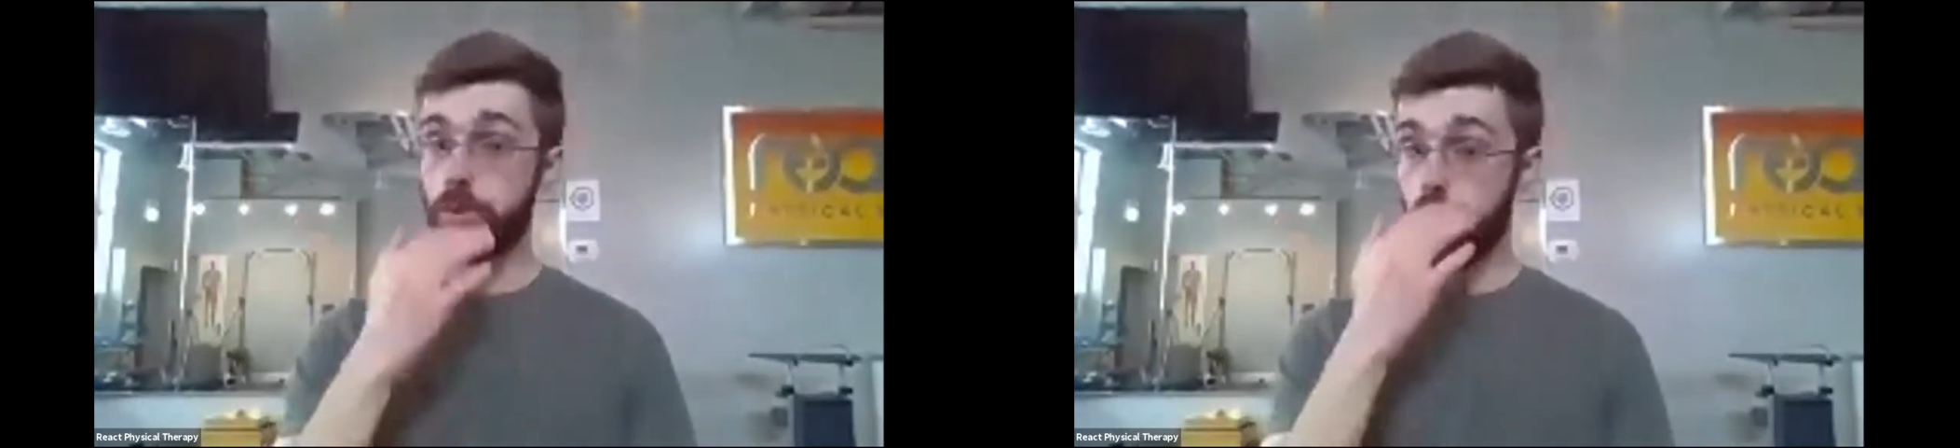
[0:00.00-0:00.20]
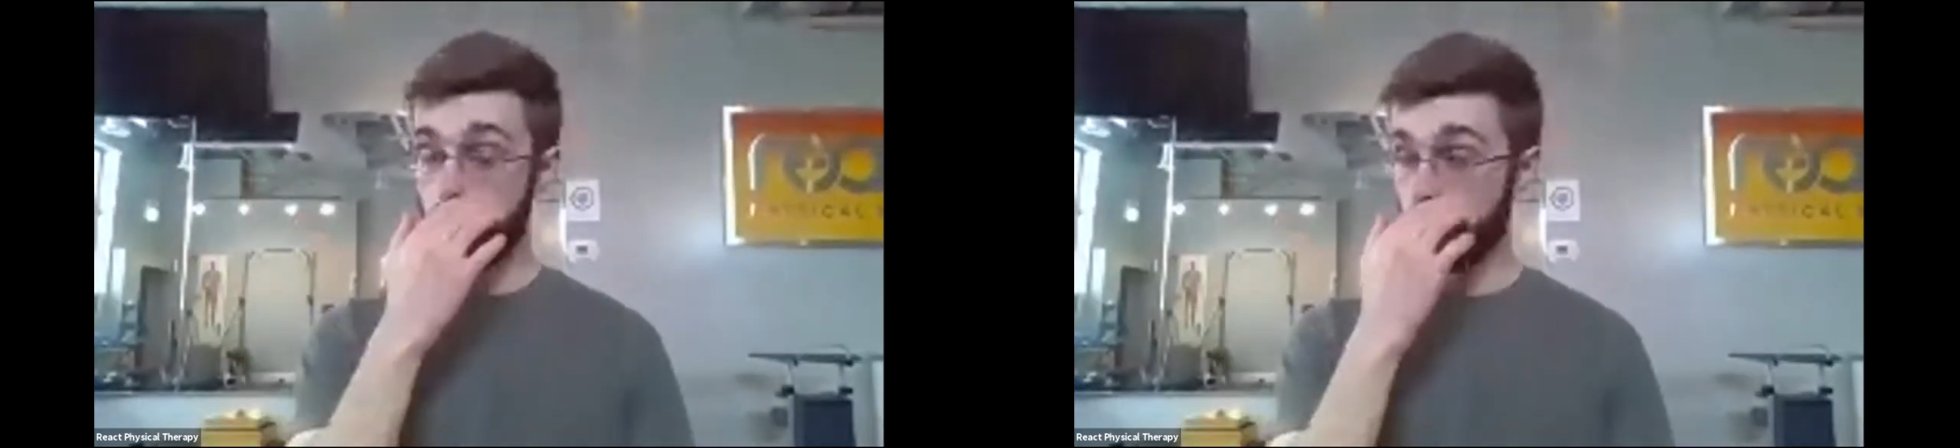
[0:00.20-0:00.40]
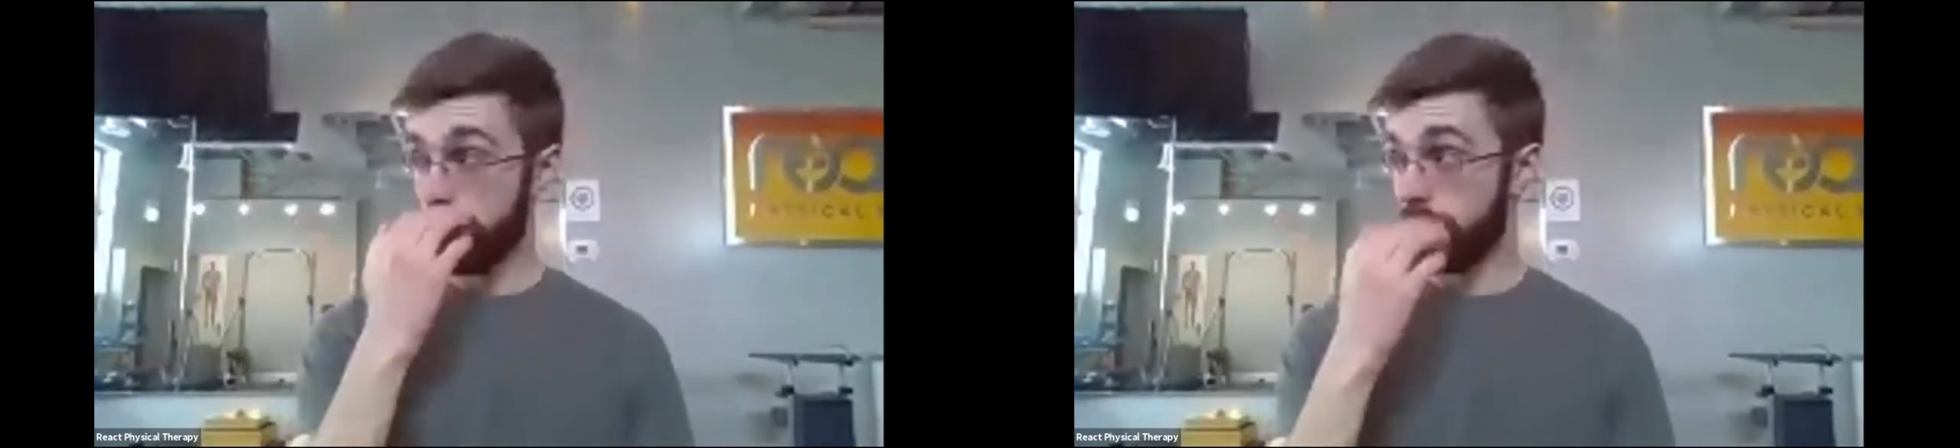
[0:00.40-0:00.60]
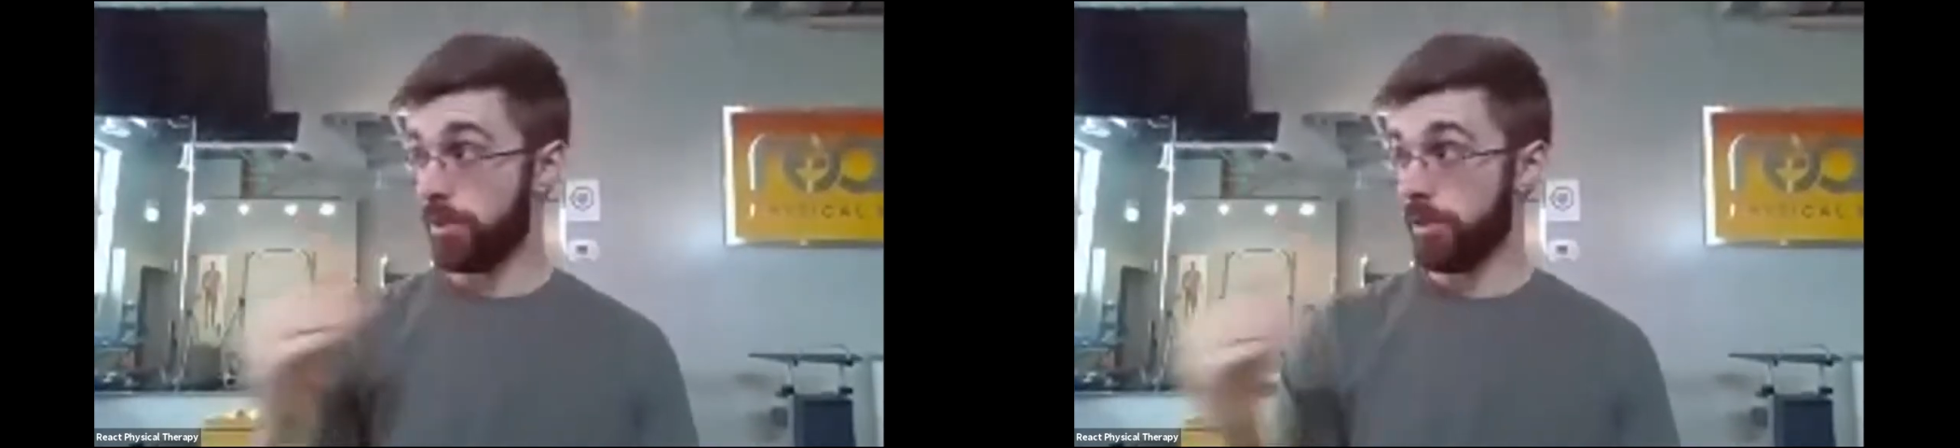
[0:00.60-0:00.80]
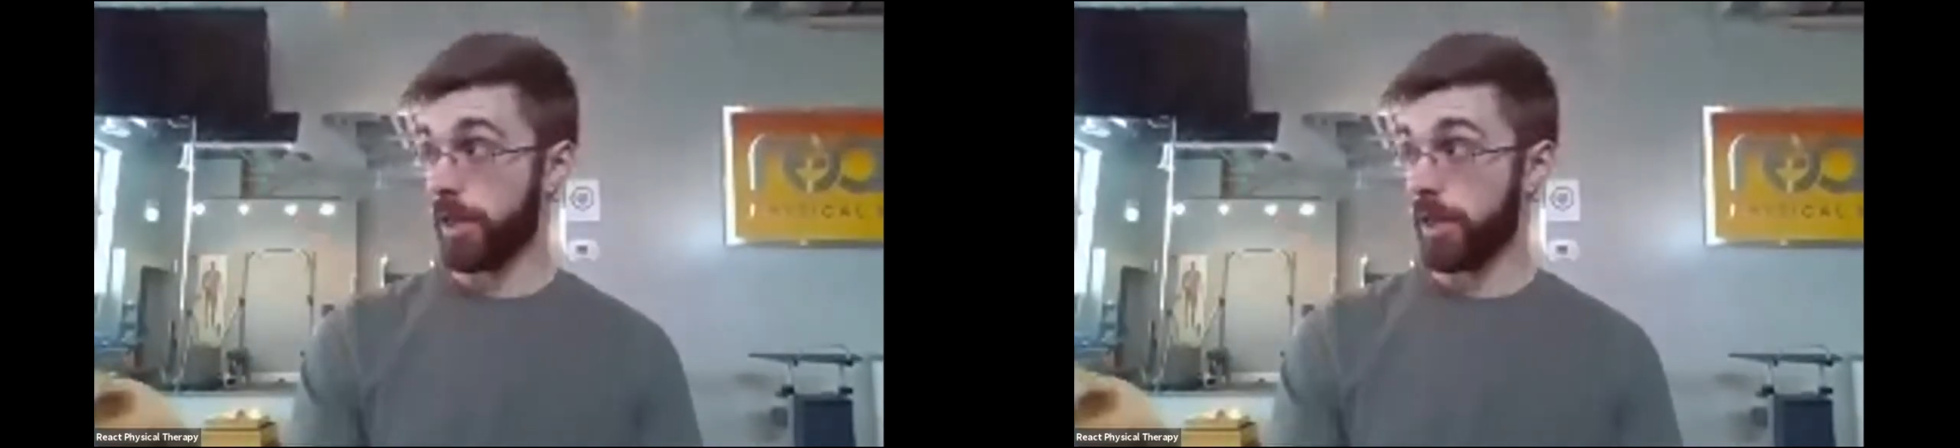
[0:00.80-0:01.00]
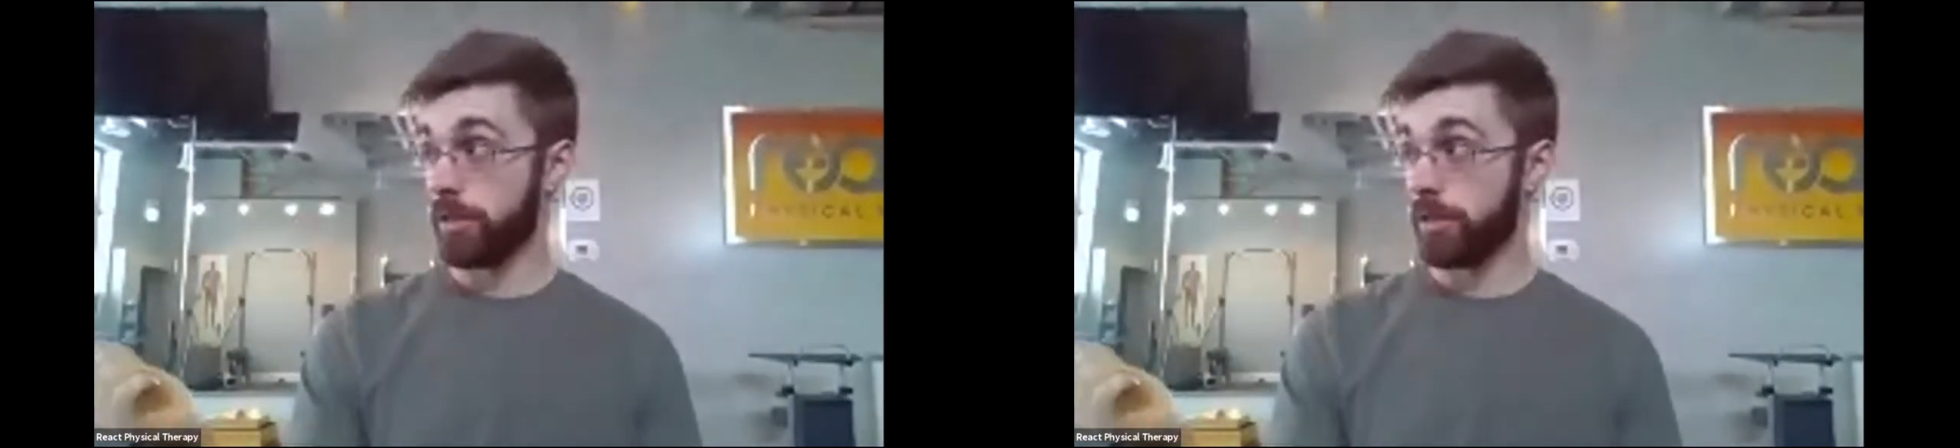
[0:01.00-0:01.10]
did they catch the end of